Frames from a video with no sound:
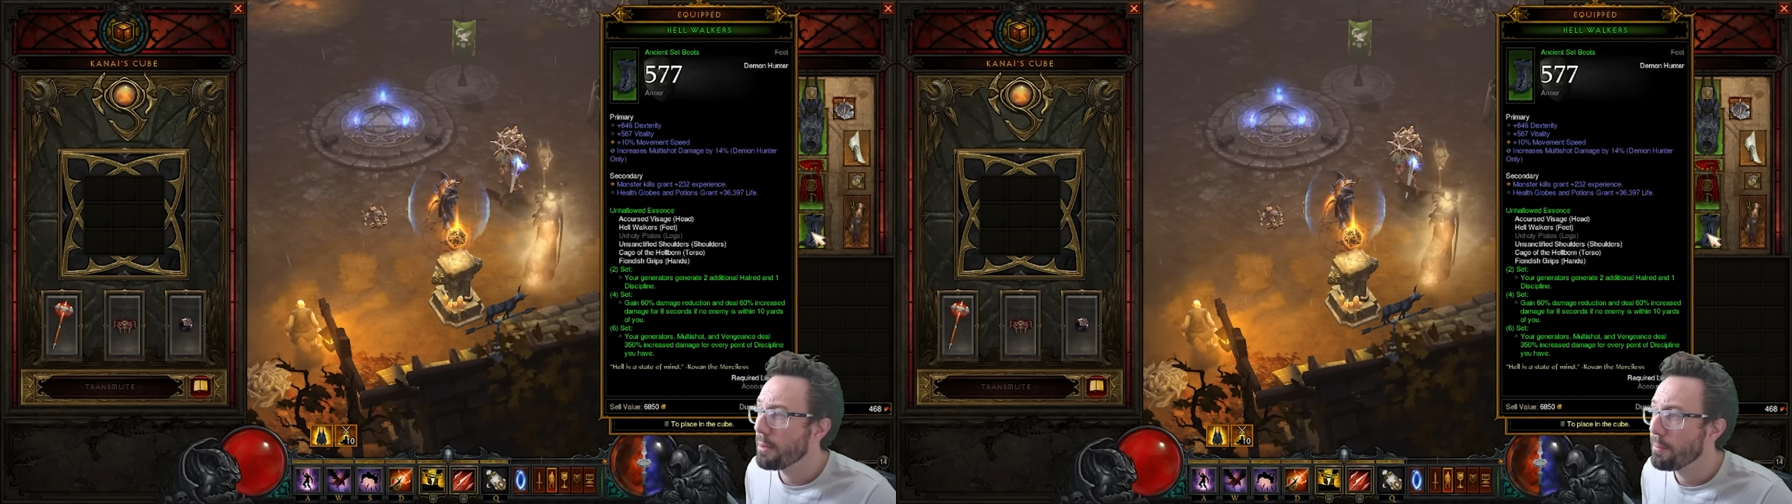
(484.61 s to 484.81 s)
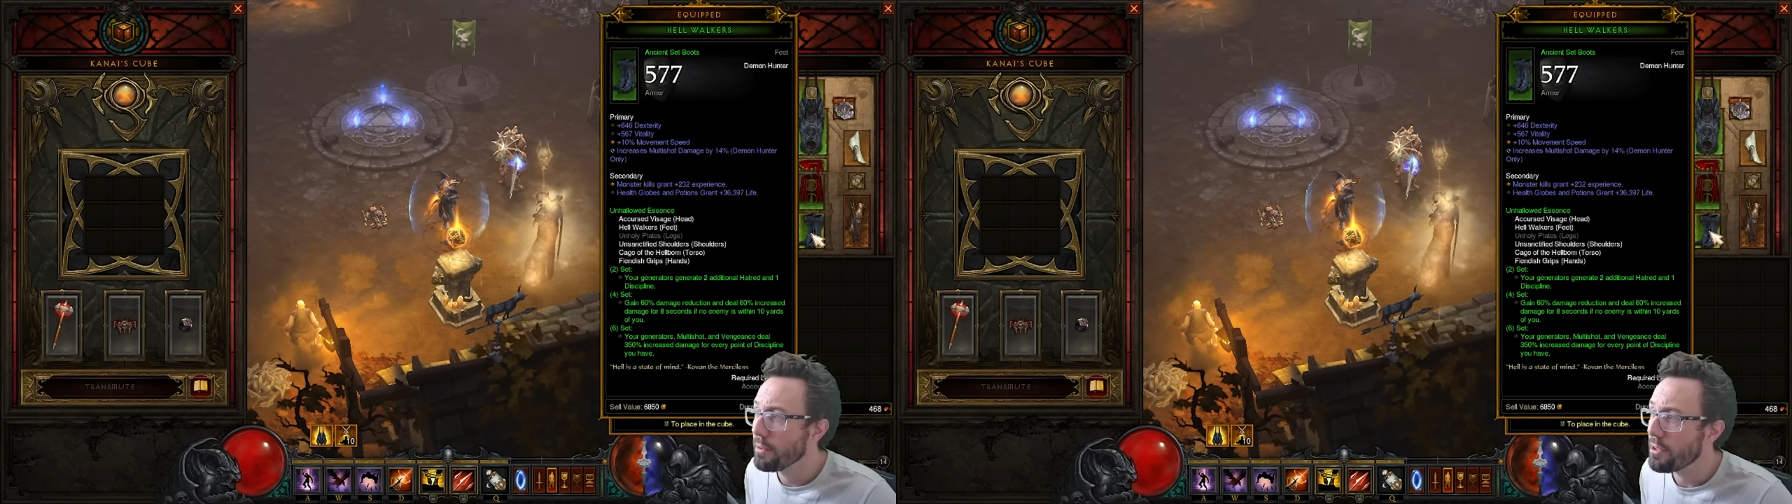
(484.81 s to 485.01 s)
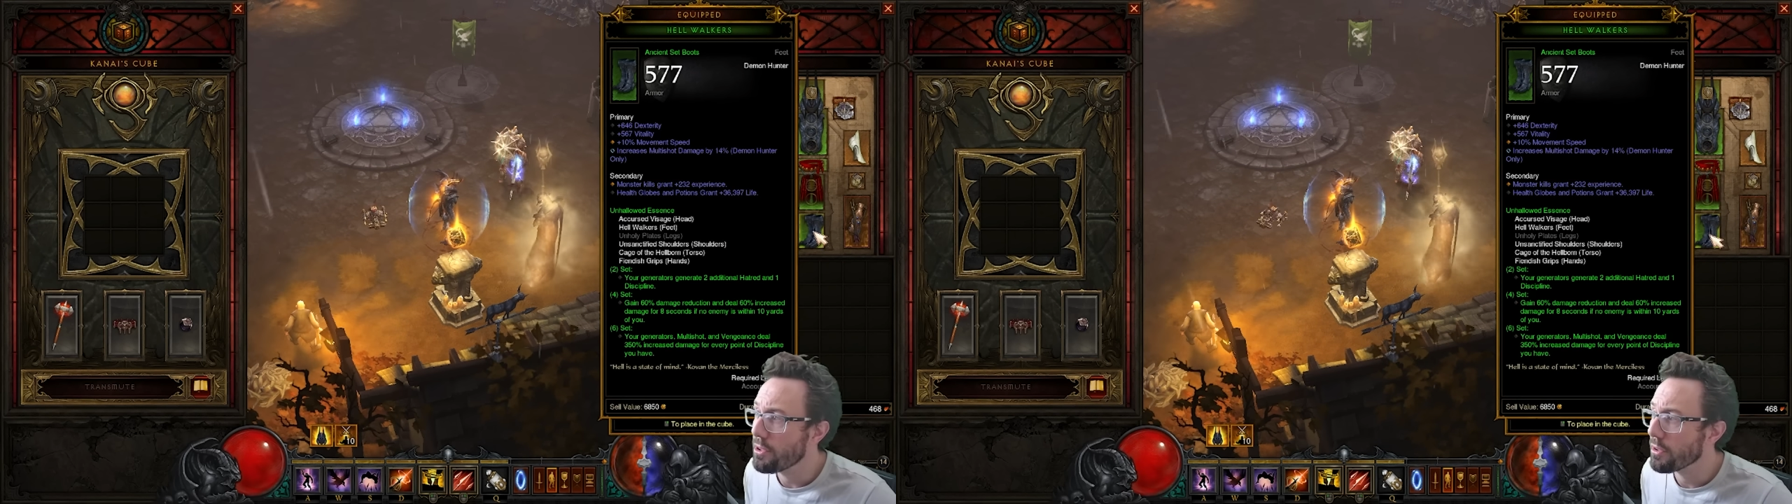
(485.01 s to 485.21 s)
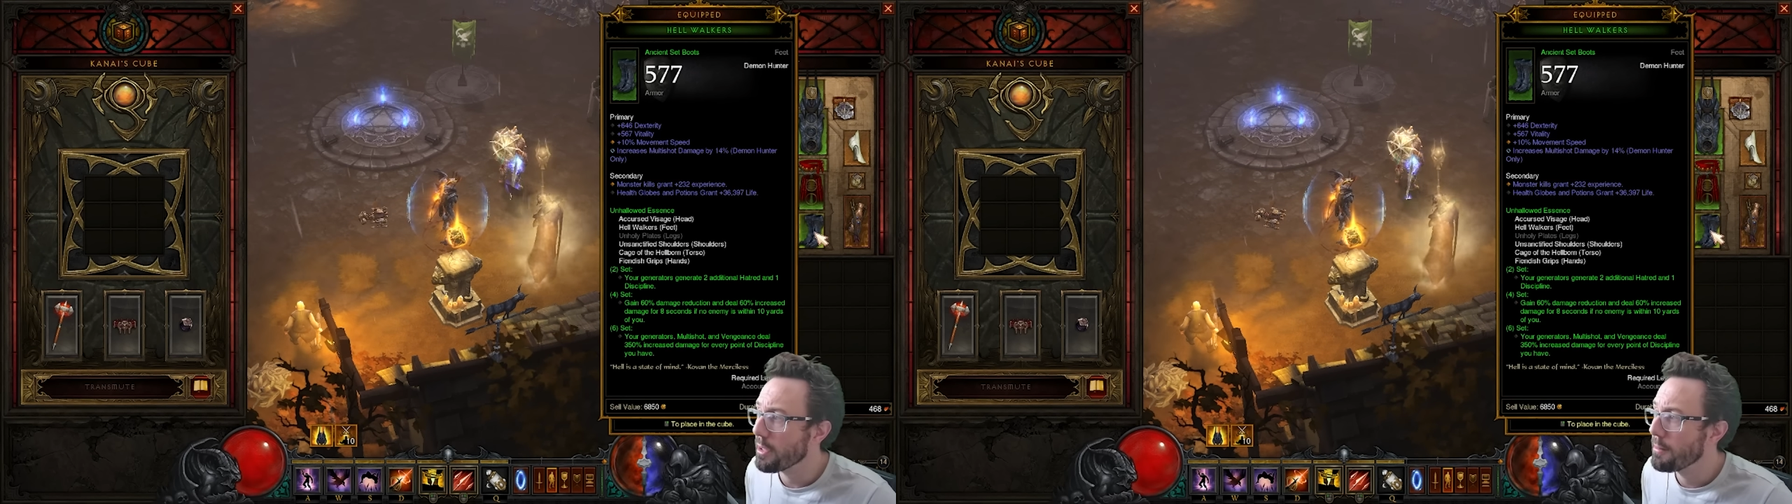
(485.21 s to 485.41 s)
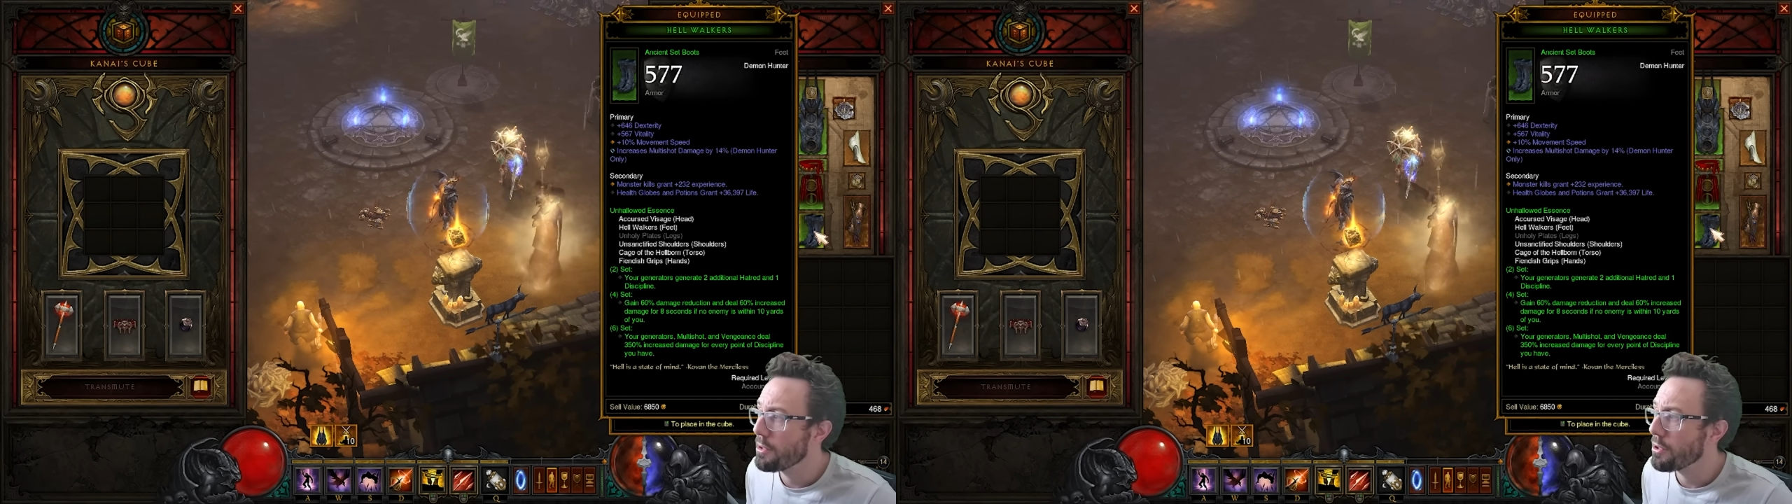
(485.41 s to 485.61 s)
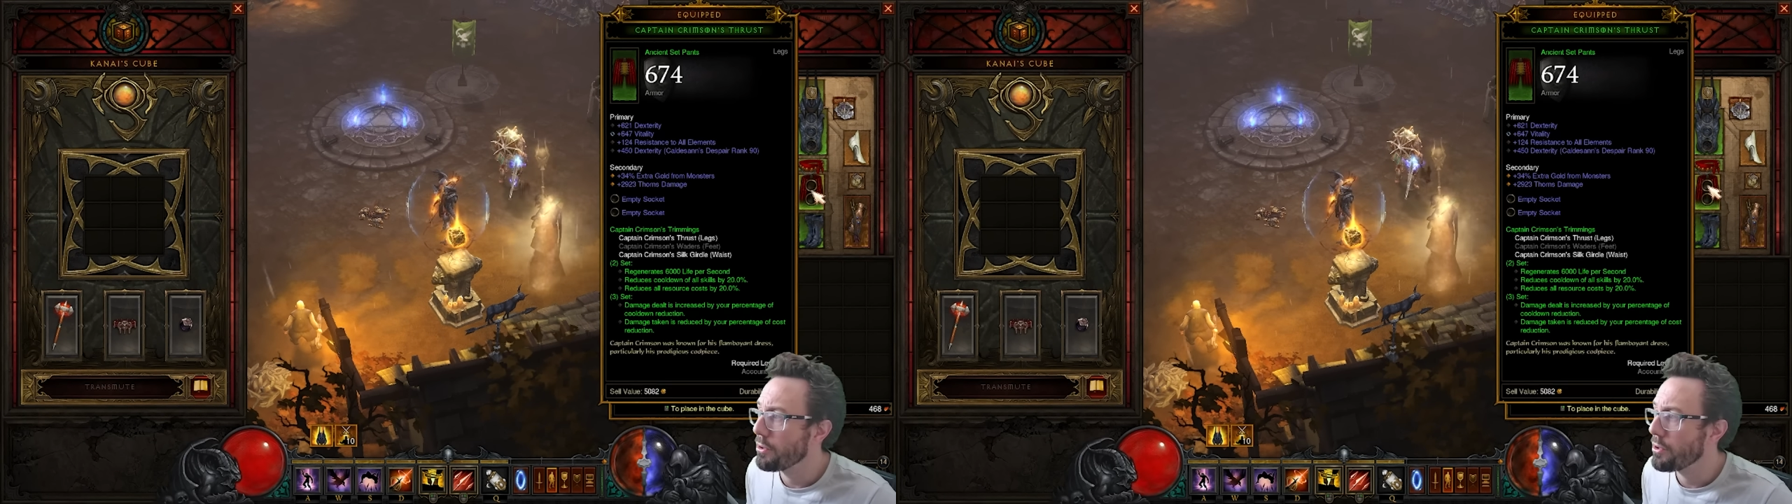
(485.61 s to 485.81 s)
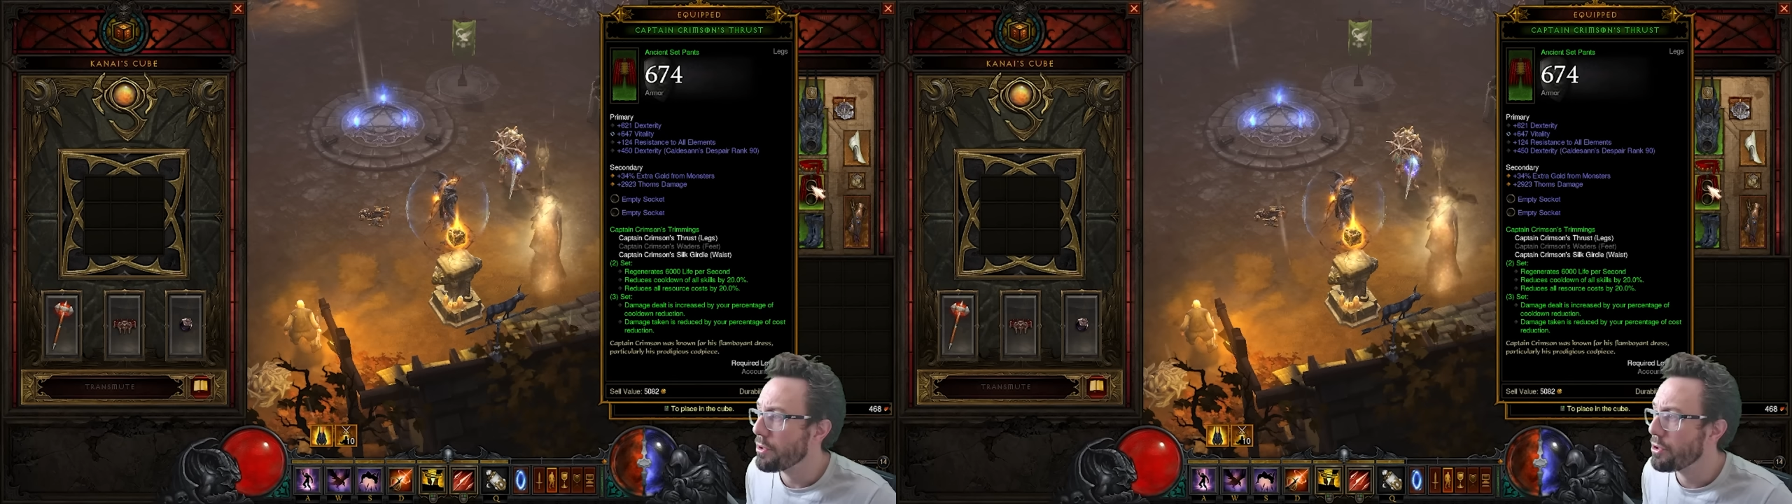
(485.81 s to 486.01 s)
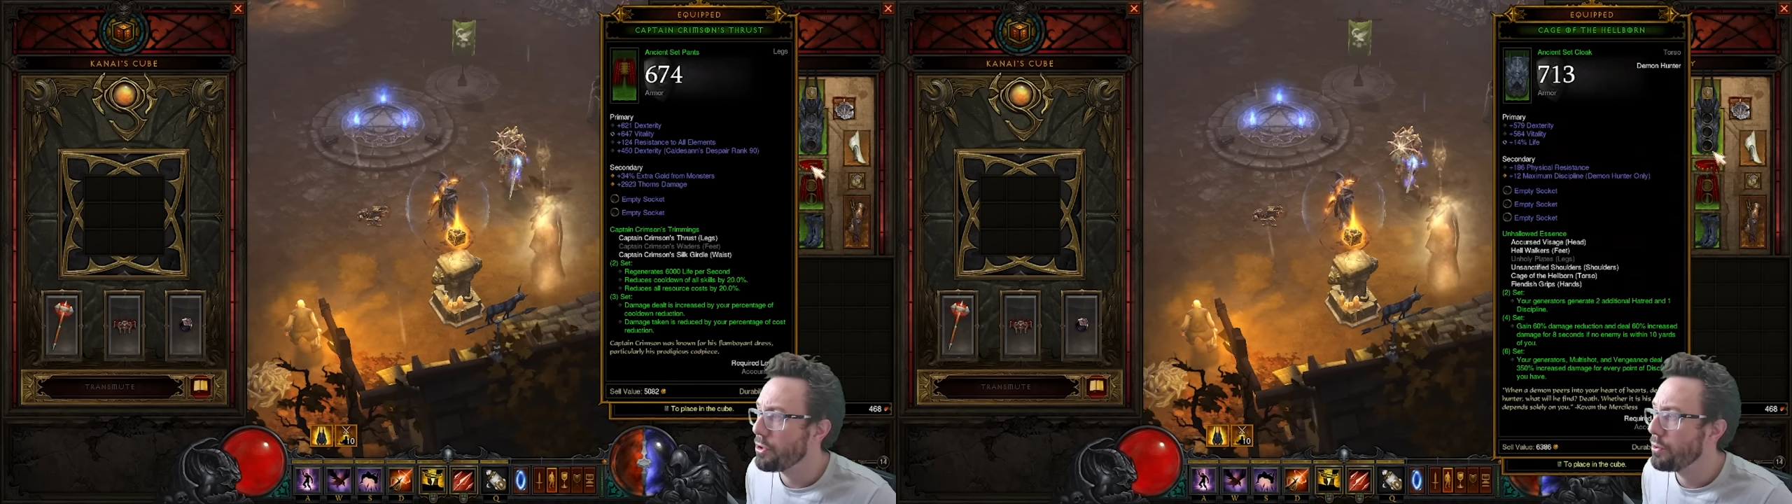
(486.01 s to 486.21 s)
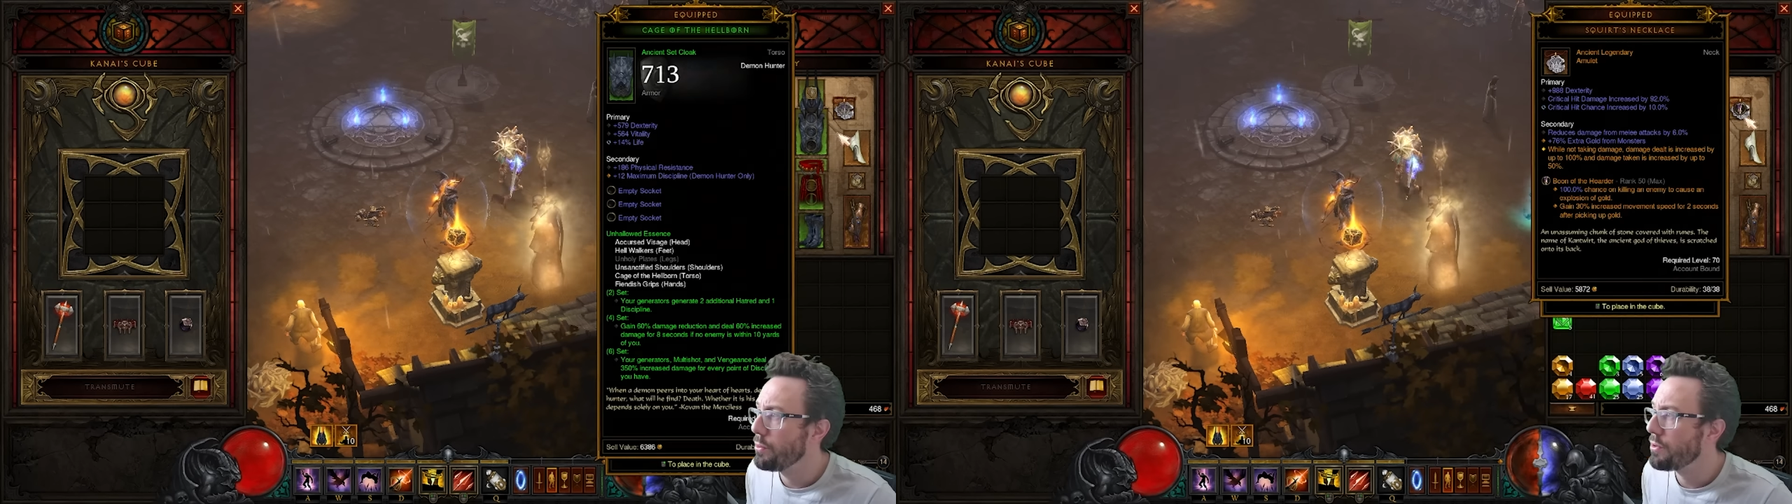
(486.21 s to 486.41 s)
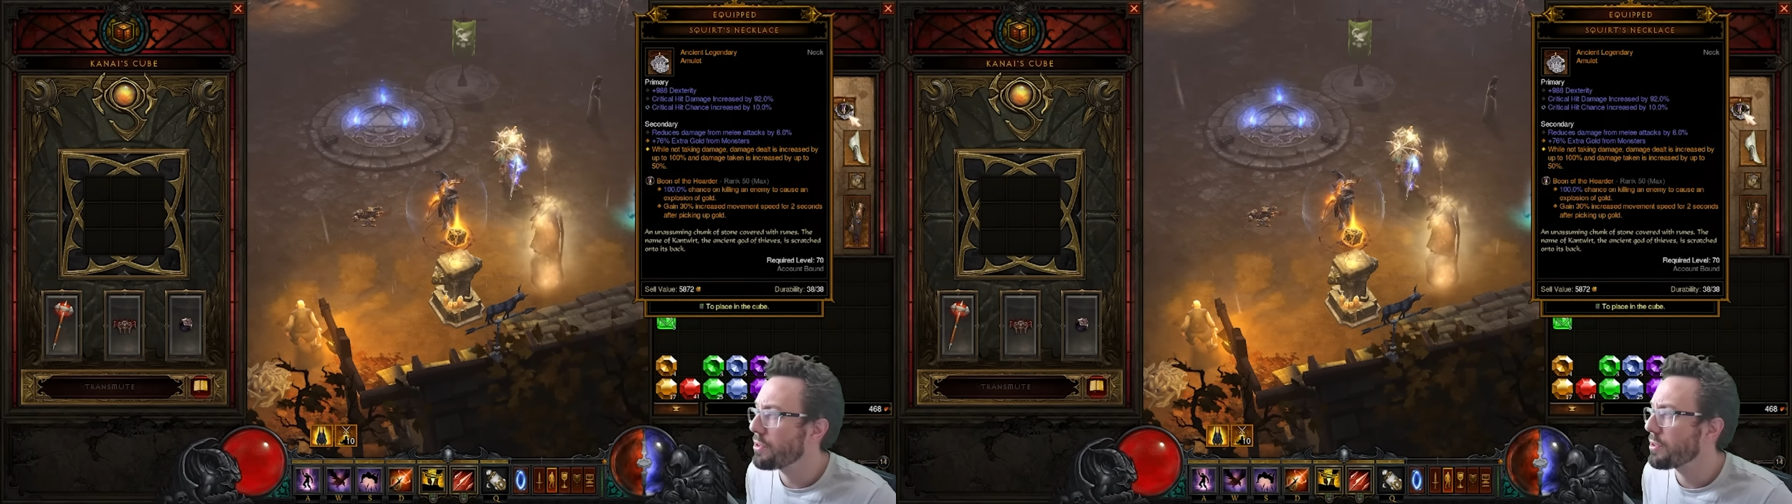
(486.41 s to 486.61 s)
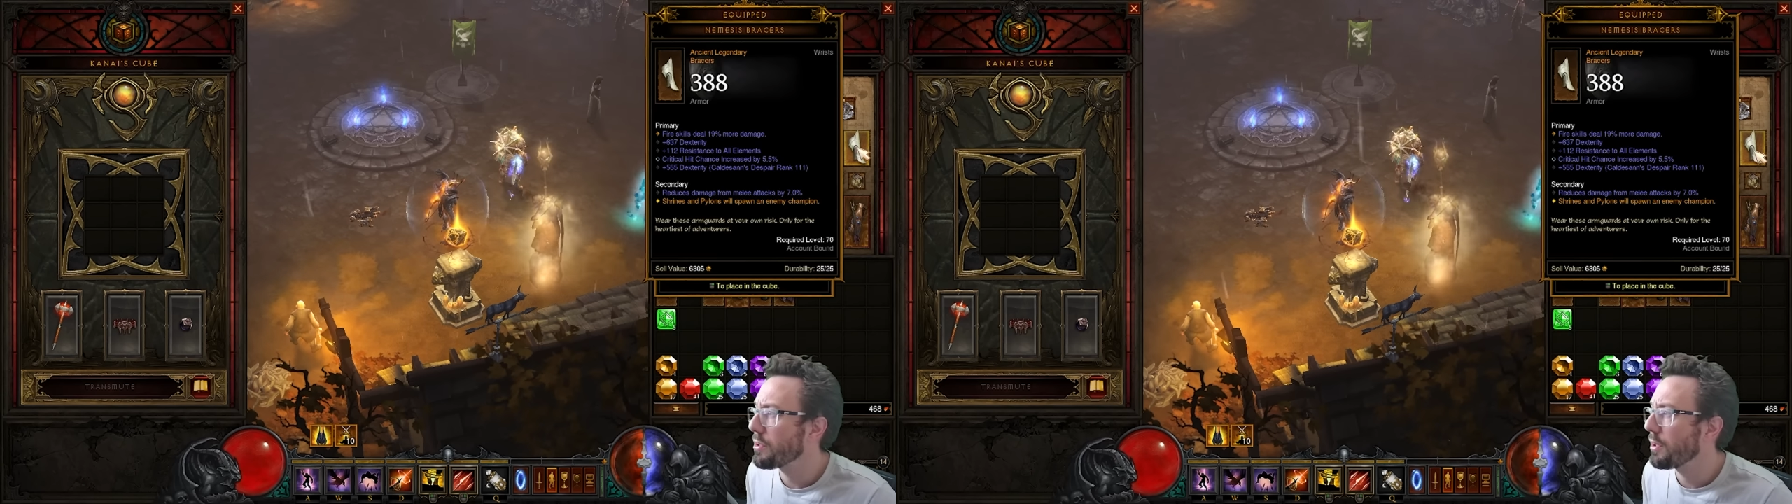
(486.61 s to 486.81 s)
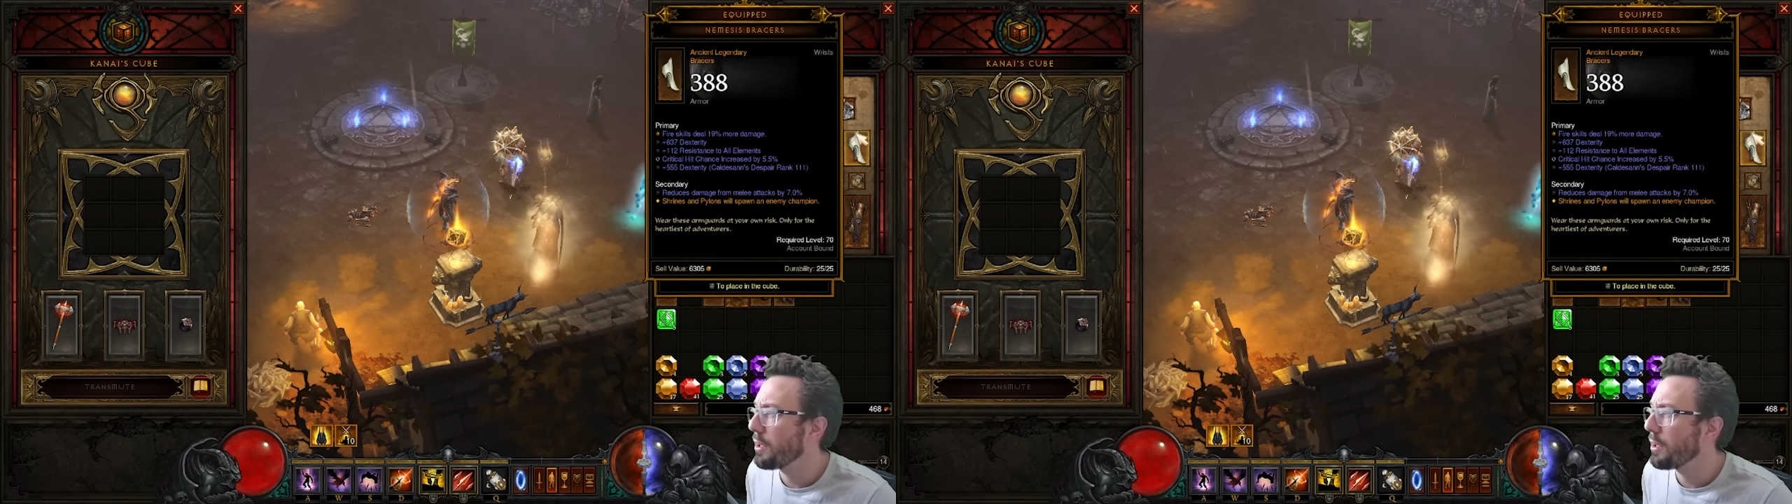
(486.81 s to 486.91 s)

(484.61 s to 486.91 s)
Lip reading: multi-shot damage on your shoes,